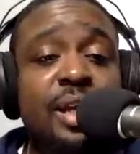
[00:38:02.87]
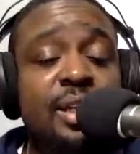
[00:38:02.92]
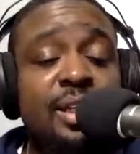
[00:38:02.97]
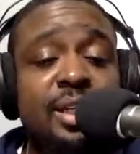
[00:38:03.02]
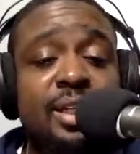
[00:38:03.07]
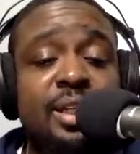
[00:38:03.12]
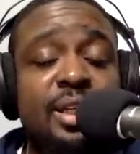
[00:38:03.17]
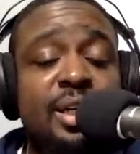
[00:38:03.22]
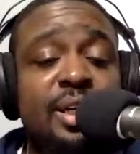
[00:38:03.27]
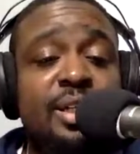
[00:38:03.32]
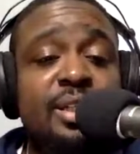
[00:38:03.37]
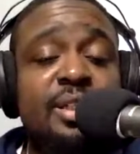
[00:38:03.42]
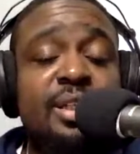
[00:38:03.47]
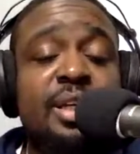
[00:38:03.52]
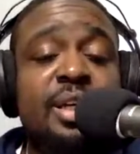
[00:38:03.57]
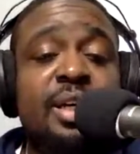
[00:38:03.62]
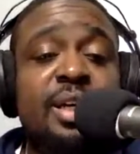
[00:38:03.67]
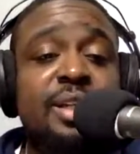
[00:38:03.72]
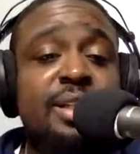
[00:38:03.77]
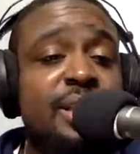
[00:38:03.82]
like Lee does,
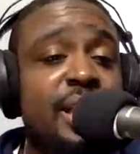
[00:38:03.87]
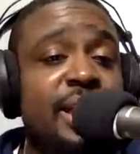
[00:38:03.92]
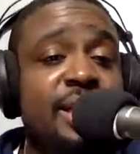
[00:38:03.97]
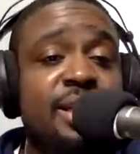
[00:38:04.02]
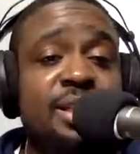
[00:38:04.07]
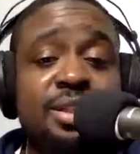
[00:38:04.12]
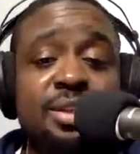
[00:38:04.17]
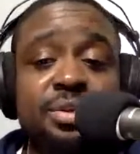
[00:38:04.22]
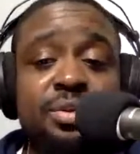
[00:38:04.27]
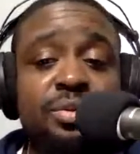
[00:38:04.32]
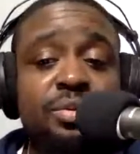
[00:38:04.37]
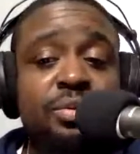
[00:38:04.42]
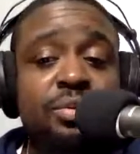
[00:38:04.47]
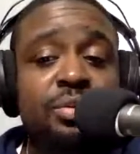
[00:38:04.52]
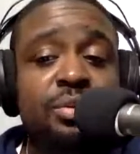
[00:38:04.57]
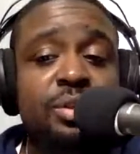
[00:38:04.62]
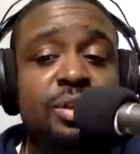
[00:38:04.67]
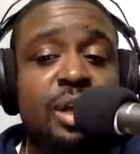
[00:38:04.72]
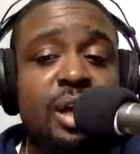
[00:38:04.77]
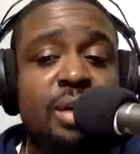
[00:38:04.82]
gates through
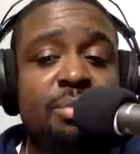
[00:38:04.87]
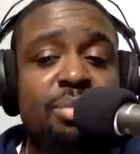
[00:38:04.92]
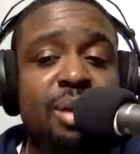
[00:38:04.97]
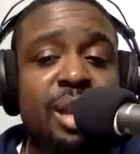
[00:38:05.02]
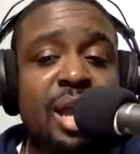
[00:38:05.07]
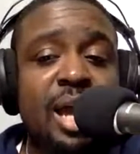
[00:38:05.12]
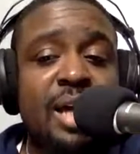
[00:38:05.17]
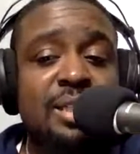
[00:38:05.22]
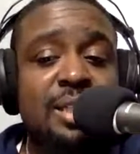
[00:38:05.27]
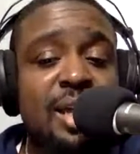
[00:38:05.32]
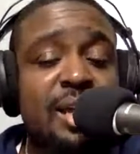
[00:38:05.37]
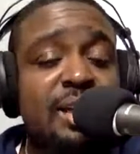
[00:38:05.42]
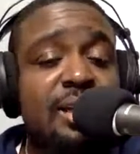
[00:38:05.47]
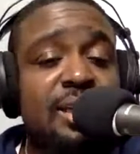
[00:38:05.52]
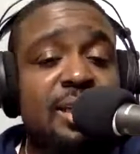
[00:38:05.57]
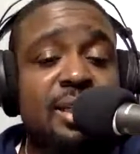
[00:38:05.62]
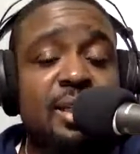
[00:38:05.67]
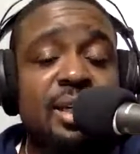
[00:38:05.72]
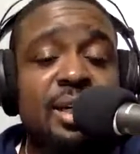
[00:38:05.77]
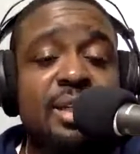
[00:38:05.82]
the blocks like he
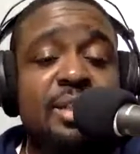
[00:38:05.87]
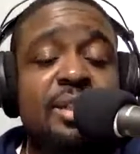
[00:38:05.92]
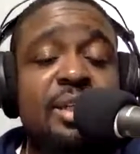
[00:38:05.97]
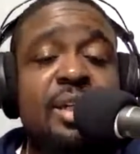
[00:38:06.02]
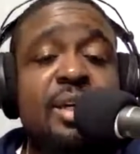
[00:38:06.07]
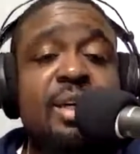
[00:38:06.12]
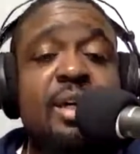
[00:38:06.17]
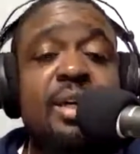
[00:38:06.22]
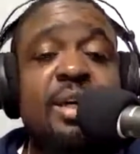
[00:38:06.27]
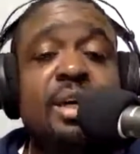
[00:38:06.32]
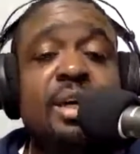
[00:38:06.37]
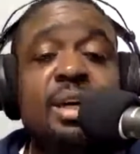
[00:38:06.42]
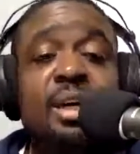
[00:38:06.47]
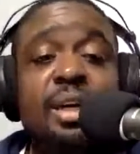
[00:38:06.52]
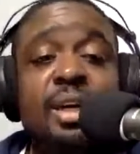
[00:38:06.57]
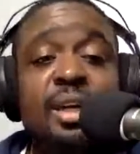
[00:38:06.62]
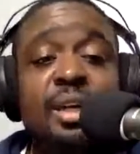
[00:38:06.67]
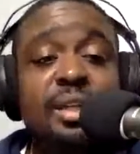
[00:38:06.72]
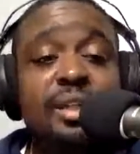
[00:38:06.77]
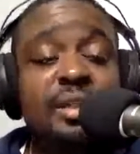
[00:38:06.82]
does.
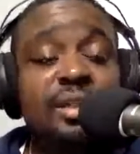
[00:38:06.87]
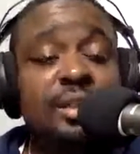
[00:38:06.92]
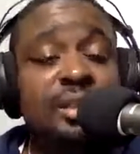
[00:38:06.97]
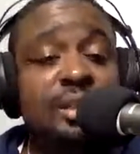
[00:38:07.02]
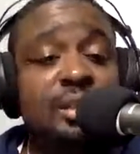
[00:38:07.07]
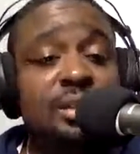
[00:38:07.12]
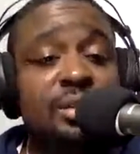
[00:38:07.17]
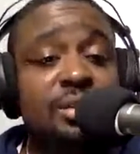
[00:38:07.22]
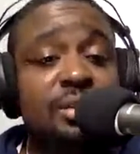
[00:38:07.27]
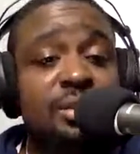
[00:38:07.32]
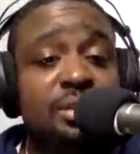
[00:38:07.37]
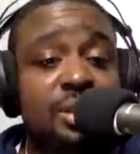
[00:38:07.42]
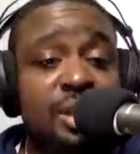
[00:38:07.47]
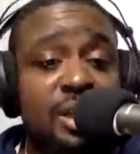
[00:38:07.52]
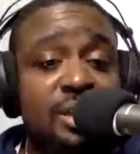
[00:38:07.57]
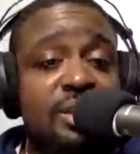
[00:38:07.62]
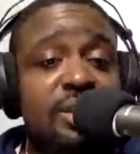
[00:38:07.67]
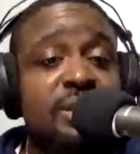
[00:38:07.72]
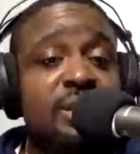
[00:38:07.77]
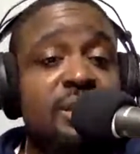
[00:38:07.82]
He's
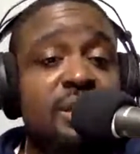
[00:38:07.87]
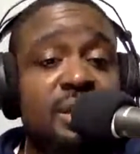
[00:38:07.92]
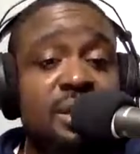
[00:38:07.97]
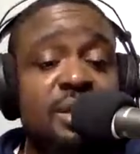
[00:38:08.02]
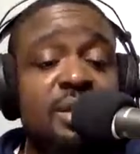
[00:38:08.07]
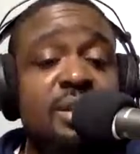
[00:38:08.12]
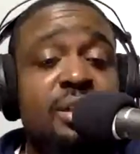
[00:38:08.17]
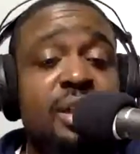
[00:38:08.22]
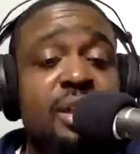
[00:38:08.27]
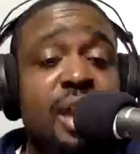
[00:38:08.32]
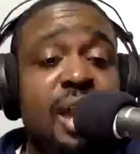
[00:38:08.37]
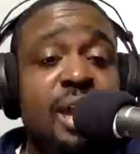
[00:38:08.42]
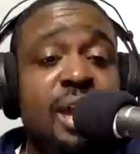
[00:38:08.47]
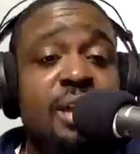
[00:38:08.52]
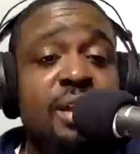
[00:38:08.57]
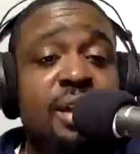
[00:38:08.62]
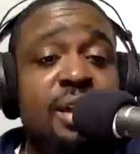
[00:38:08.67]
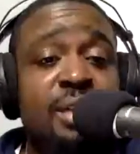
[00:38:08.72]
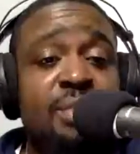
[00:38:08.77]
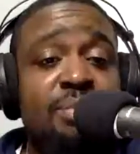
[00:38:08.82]
just as good
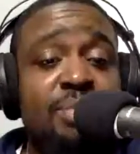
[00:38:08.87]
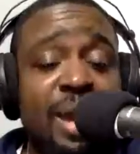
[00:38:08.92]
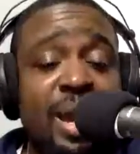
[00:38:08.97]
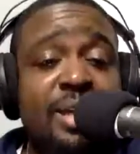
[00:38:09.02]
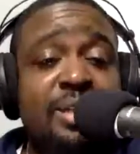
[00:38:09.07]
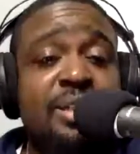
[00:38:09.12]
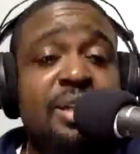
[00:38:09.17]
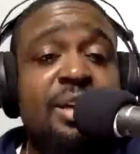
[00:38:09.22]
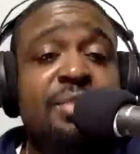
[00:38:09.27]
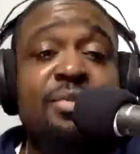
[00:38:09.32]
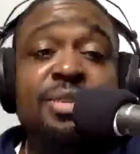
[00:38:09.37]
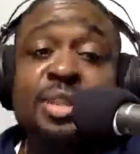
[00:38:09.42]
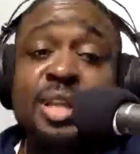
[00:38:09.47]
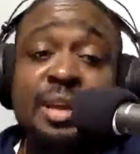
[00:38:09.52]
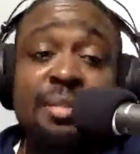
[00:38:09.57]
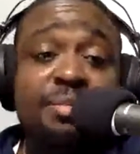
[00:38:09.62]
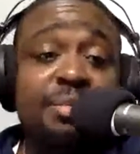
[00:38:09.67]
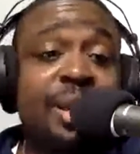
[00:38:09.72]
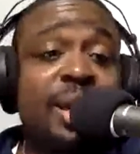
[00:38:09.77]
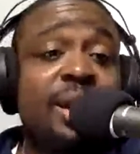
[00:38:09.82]
at pass
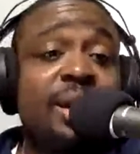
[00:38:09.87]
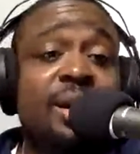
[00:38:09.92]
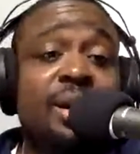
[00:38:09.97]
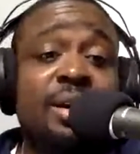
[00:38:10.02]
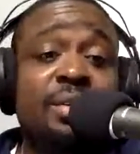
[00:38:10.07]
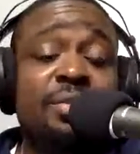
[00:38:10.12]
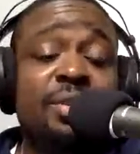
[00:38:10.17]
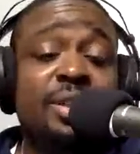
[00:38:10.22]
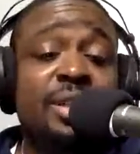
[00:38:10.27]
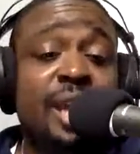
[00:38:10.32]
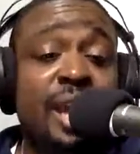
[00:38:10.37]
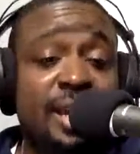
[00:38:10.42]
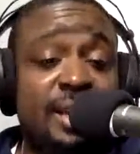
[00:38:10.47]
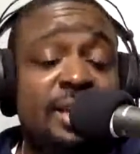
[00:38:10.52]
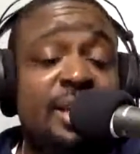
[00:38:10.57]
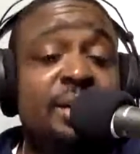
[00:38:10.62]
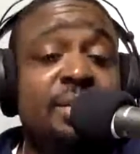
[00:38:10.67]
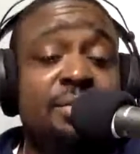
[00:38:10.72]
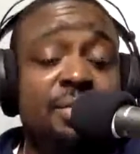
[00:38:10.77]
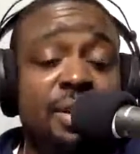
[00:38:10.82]
coverage and man coverage
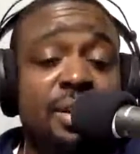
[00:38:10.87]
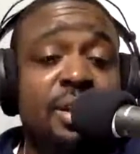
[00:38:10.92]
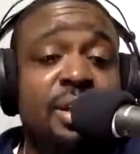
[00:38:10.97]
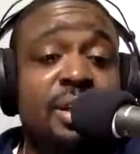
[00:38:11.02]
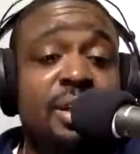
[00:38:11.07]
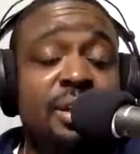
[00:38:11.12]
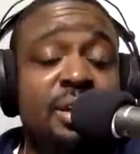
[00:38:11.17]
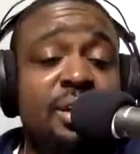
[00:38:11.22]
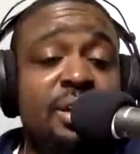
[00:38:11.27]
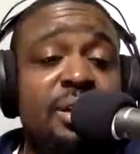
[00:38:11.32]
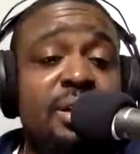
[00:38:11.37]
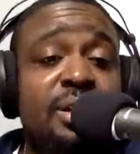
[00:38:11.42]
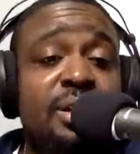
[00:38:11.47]
as LVE,